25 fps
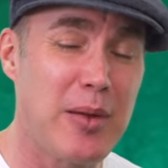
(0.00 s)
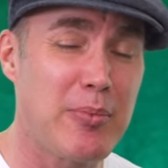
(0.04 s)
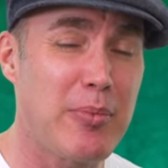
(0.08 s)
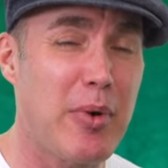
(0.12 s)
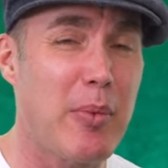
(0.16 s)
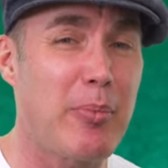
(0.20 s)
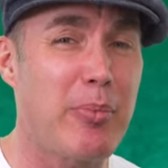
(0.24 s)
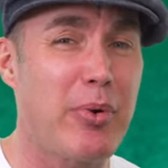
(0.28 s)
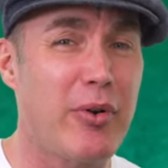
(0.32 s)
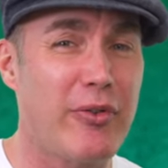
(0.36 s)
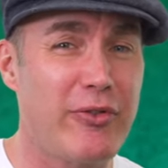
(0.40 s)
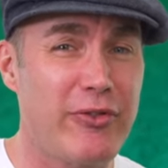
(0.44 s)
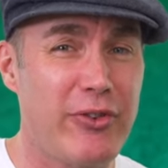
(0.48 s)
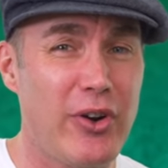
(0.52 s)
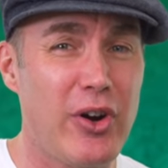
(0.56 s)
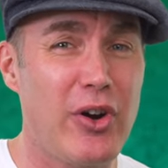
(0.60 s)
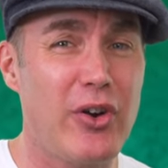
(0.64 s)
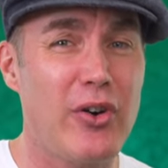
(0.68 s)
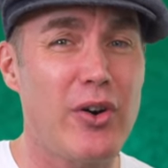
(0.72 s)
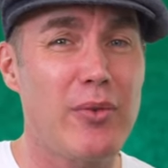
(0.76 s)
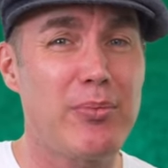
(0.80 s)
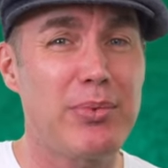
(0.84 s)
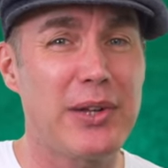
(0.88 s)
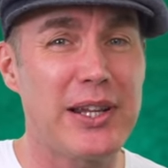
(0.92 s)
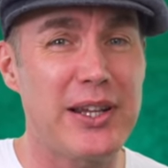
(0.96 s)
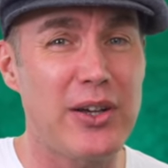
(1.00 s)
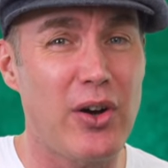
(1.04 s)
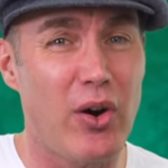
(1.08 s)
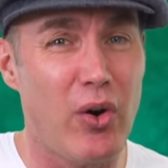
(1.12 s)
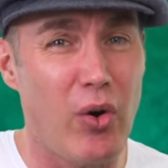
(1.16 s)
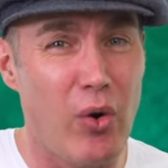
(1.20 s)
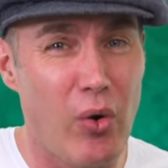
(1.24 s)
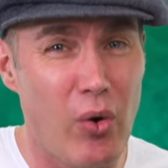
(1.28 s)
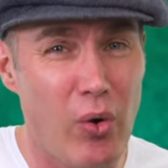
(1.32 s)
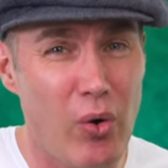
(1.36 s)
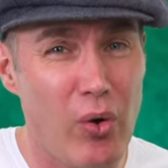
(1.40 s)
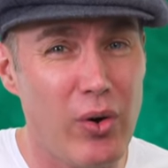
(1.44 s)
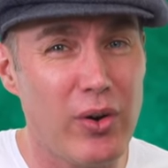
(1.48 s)
but preferably
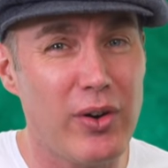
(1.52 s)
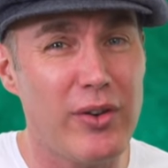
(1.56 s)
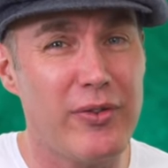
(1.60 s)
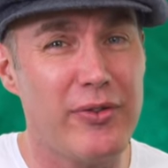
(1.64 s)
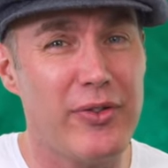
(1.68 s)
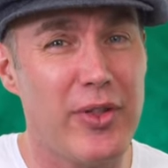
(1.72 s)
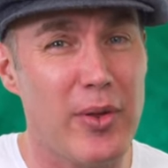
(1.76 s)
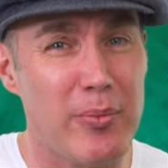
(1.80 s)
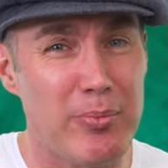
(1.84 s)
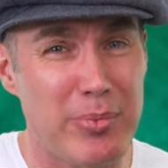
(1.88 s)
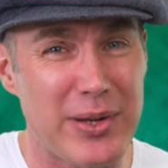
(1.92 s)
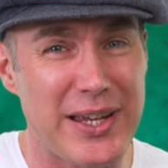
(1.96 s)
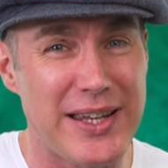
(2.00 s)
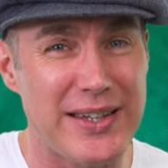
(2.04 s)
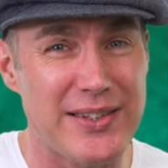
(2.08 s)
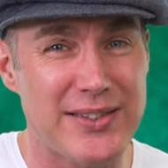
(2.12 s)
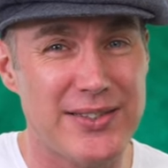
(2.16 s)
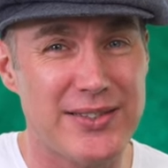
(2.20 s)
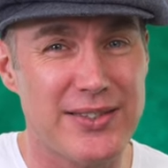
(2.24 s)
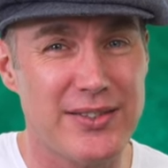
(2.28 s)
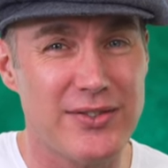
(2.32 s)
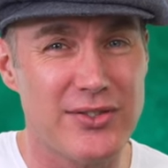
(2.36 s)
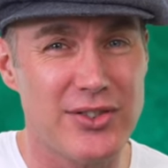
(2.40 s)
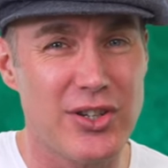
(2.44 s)
all of the beats.